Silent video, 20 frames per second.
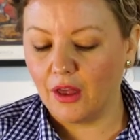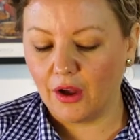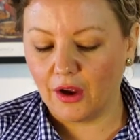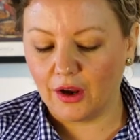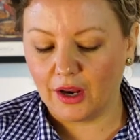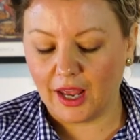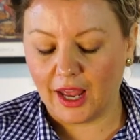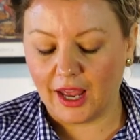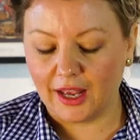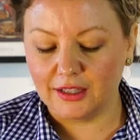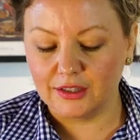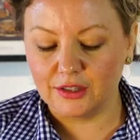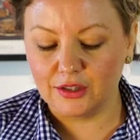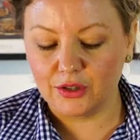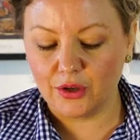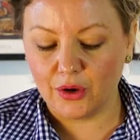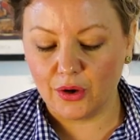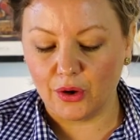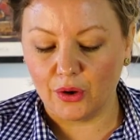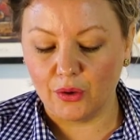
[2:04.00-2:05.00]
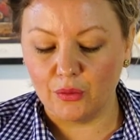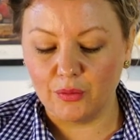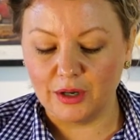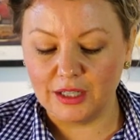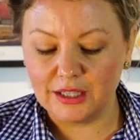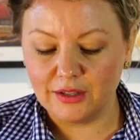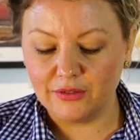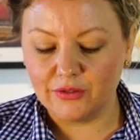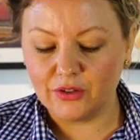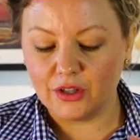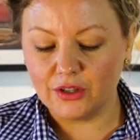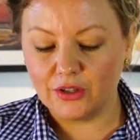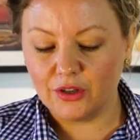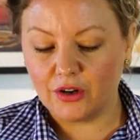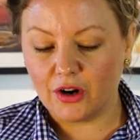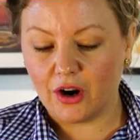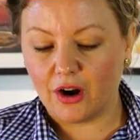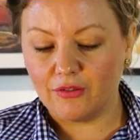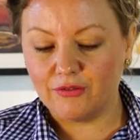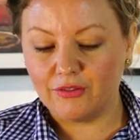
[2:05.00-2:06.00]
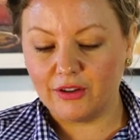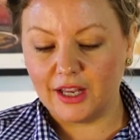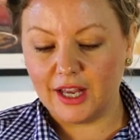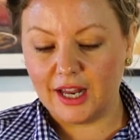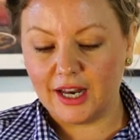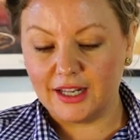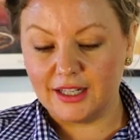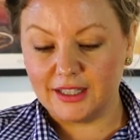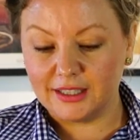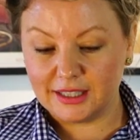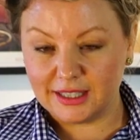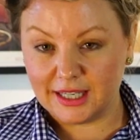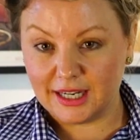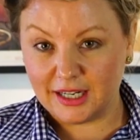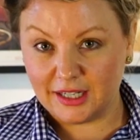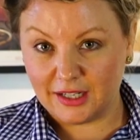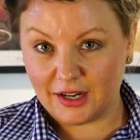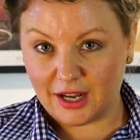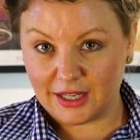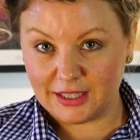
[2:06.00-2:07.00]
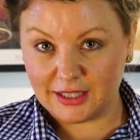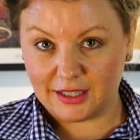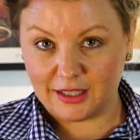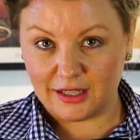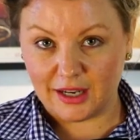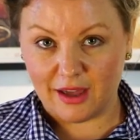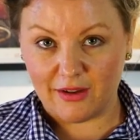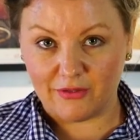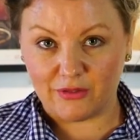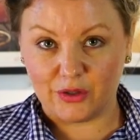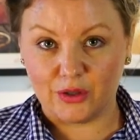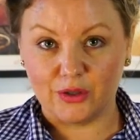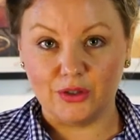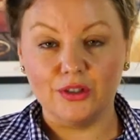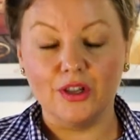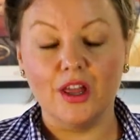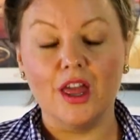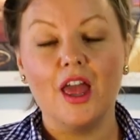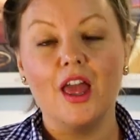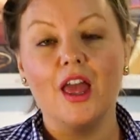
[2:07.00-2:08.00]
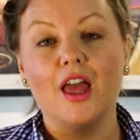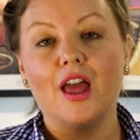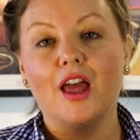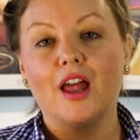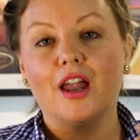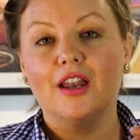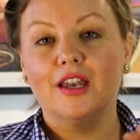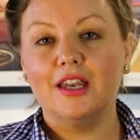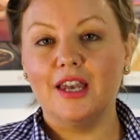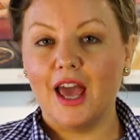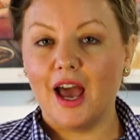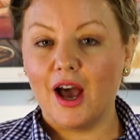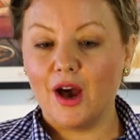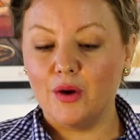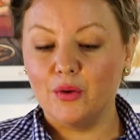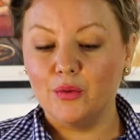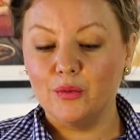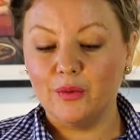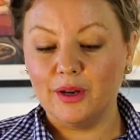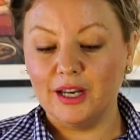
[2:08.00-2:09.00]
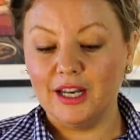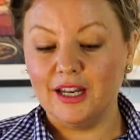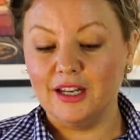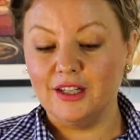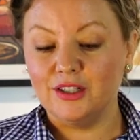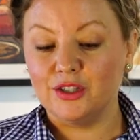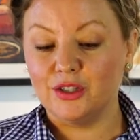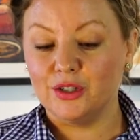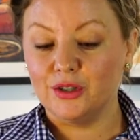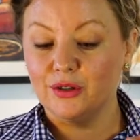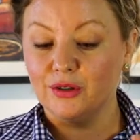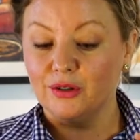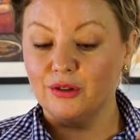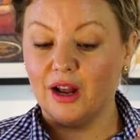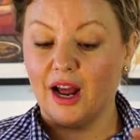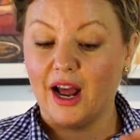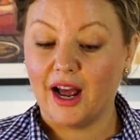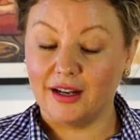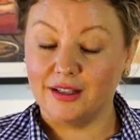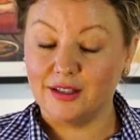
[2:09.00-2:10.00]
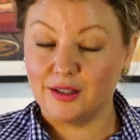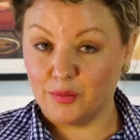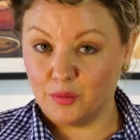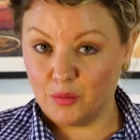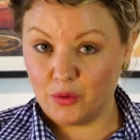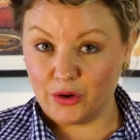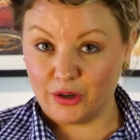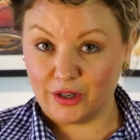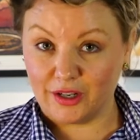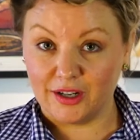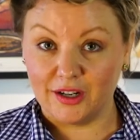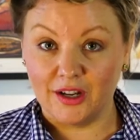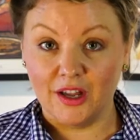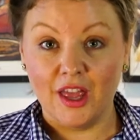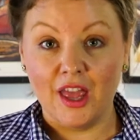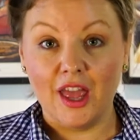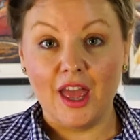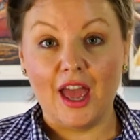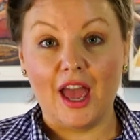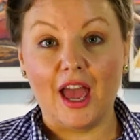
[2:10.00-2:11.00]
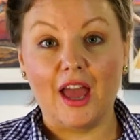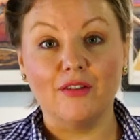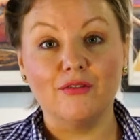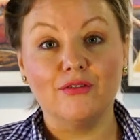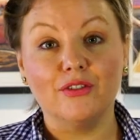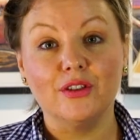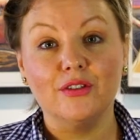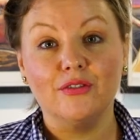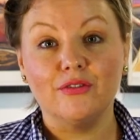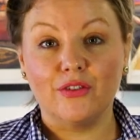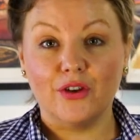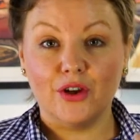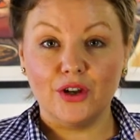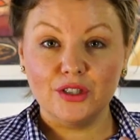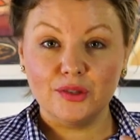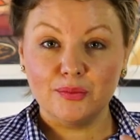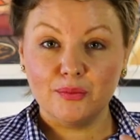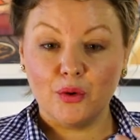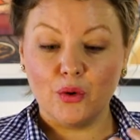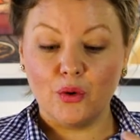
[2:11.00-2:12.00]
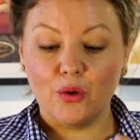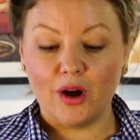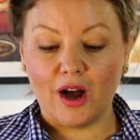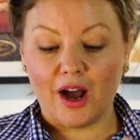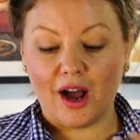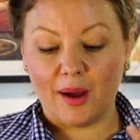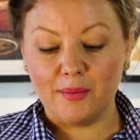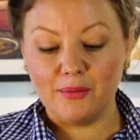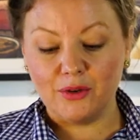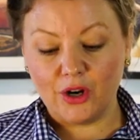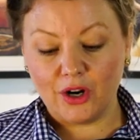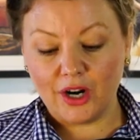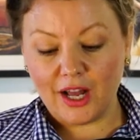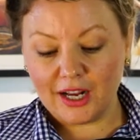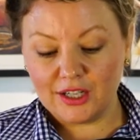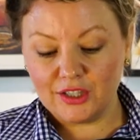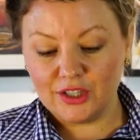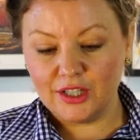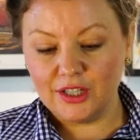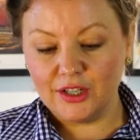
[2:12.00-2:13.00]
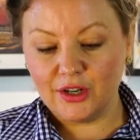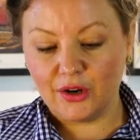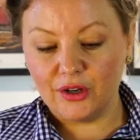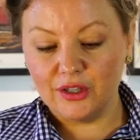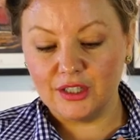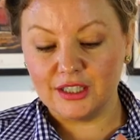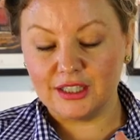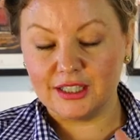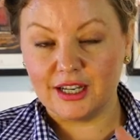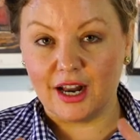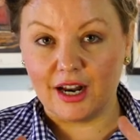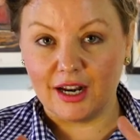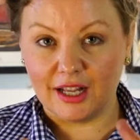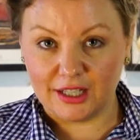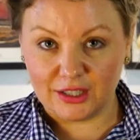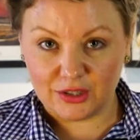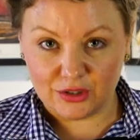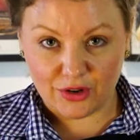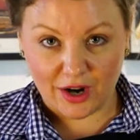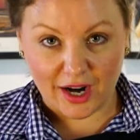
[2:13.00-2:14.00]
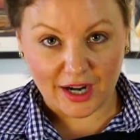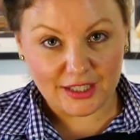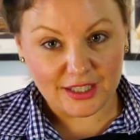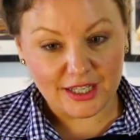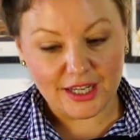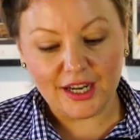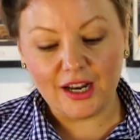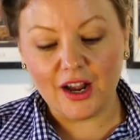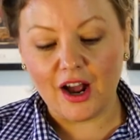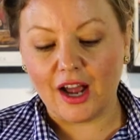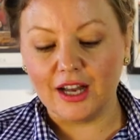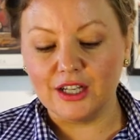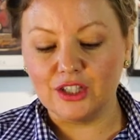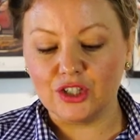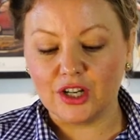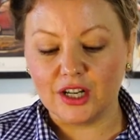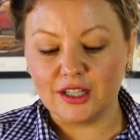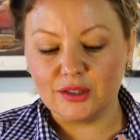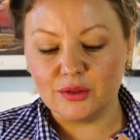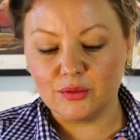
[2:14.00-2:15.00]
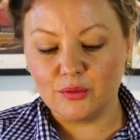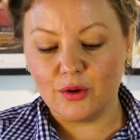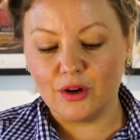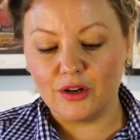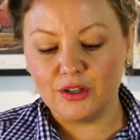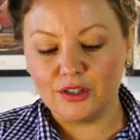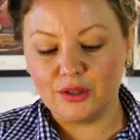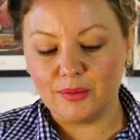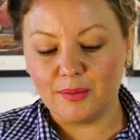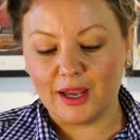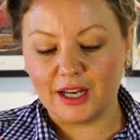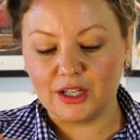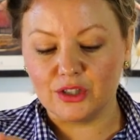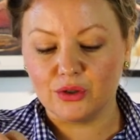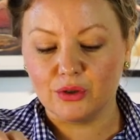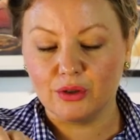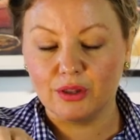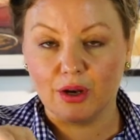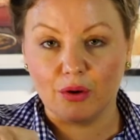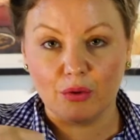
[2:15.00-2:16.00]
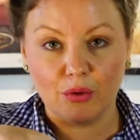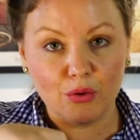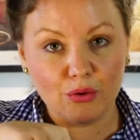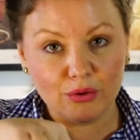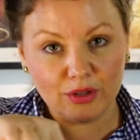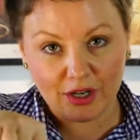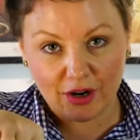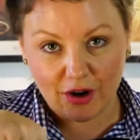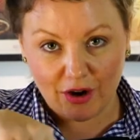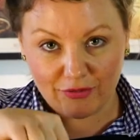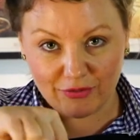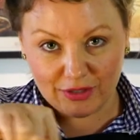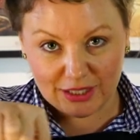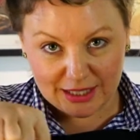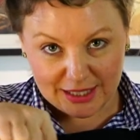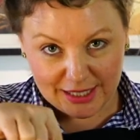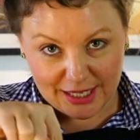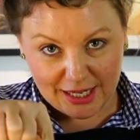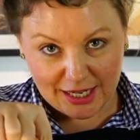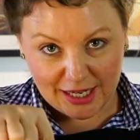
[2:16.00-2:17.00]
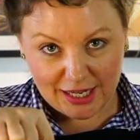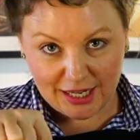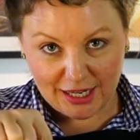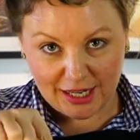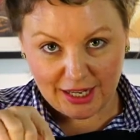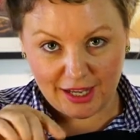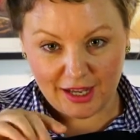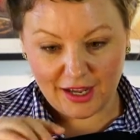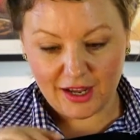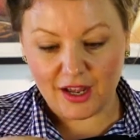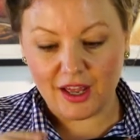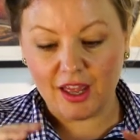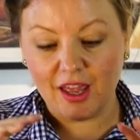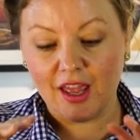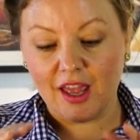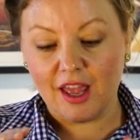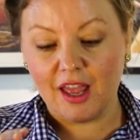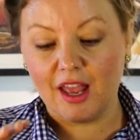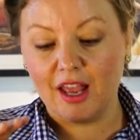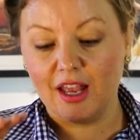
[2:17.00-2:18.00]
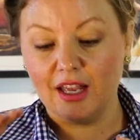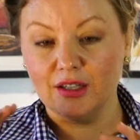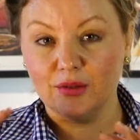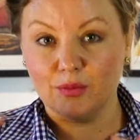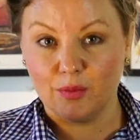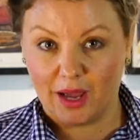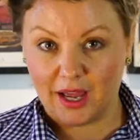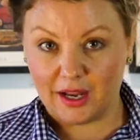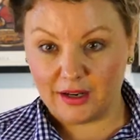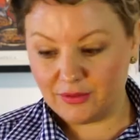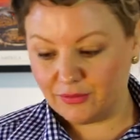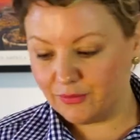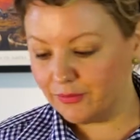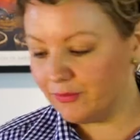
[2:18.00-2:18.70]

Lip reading: Okay, so once you've got your coffee in it sitting nice and level, now we need to add some water. And for the first pour, I'm not actually going to start extracting. I just want to make sure that all the coffee sitting in here is wet.